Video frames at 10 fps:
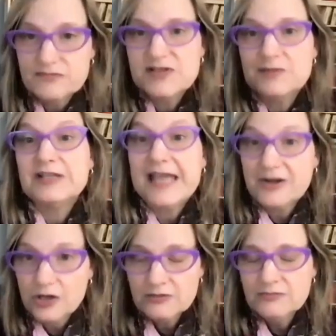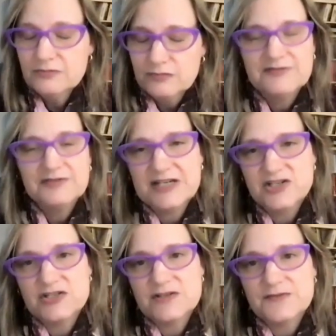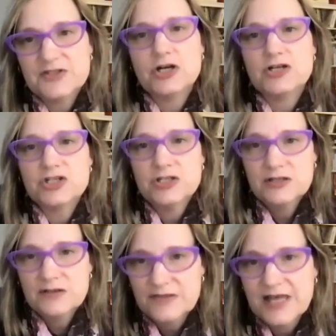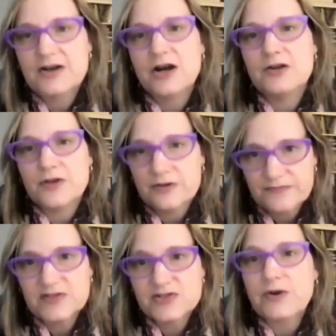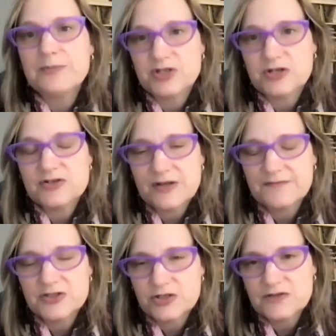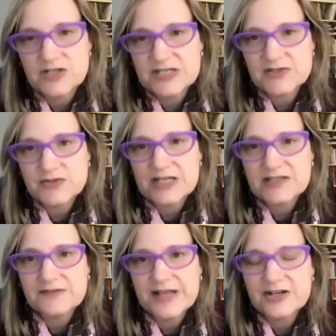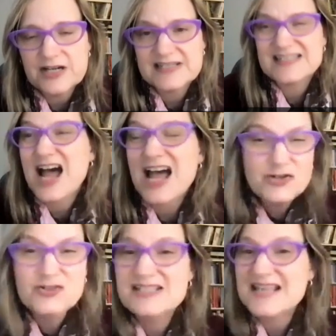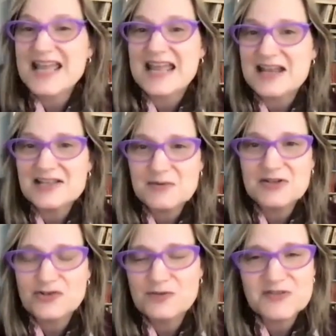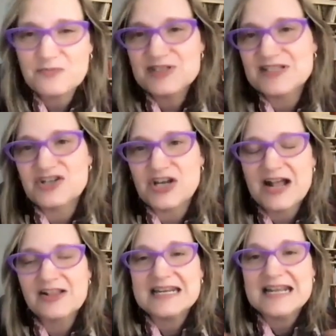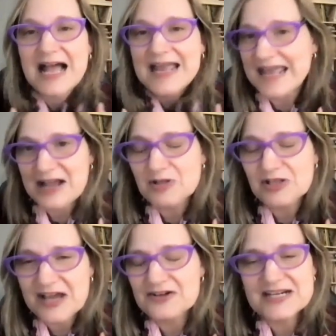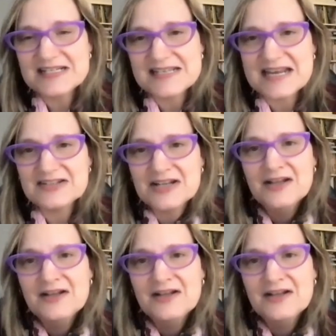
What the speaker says: some later revelations of the church that are the scriptures of the Church of Jesus Christ of Latter-day Saints. I should say, as in terms of positionality, I am a Latter-day Saint.